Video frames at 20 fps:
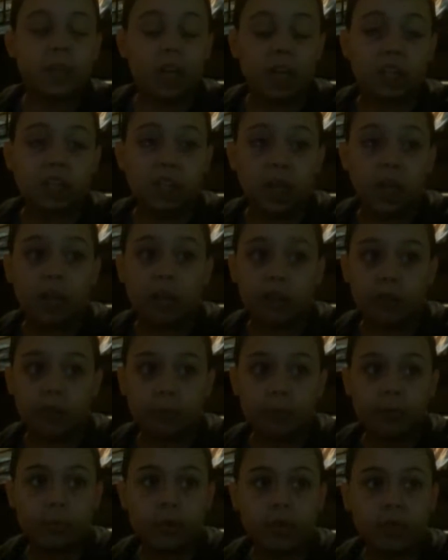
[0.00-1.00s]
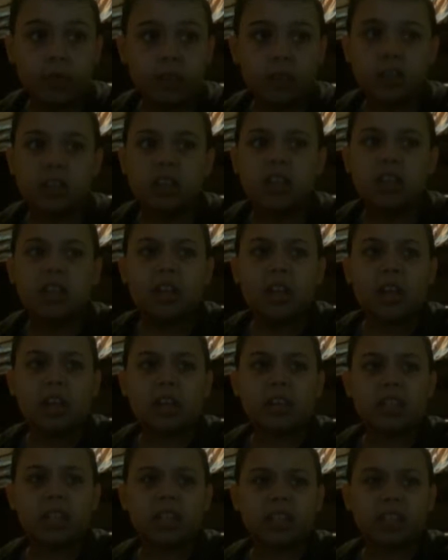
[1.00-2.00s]
A lot of them.
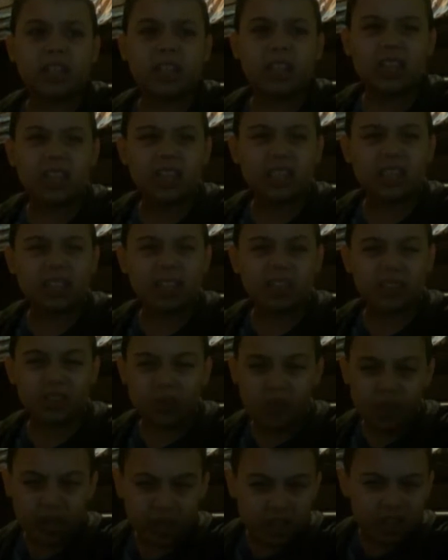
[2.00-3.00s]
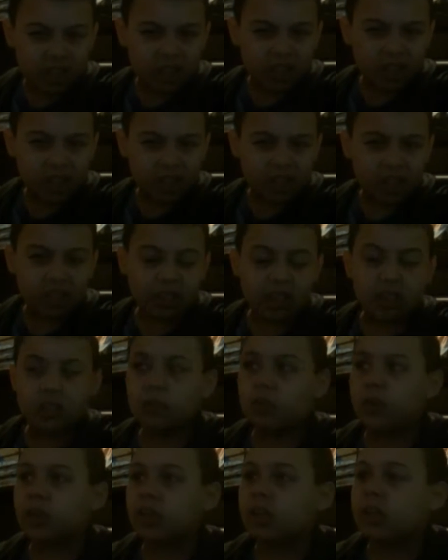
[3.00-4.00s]
I got, I think, 30 on the other
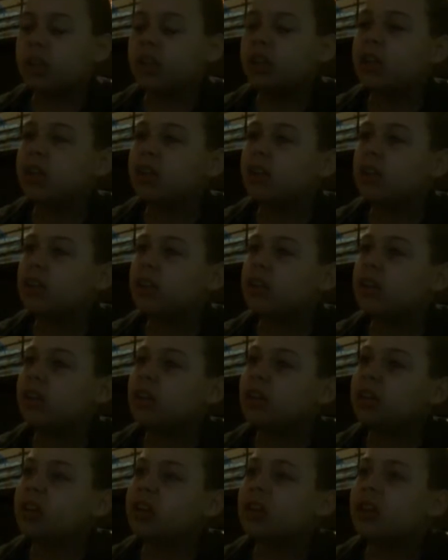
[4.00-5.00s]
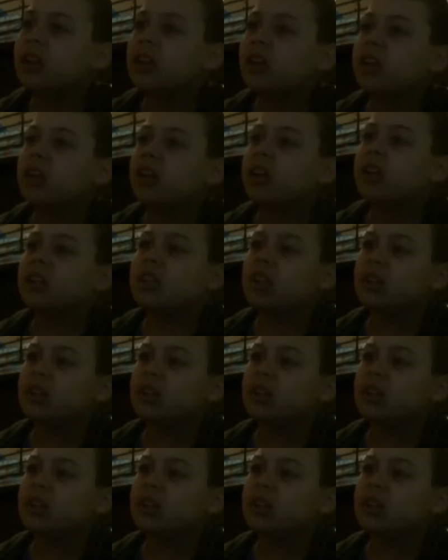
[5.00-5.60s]
one. And